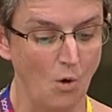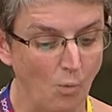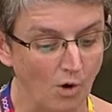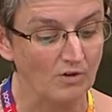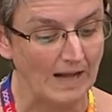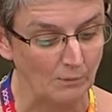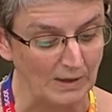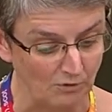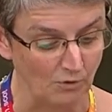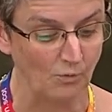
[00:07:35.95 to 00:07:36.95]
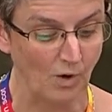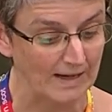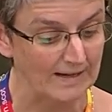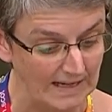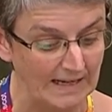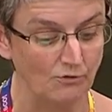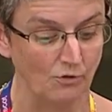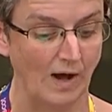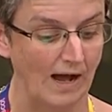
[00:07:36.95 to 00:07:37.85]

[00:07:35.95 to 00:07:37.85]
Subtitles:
What can we do? What can he do,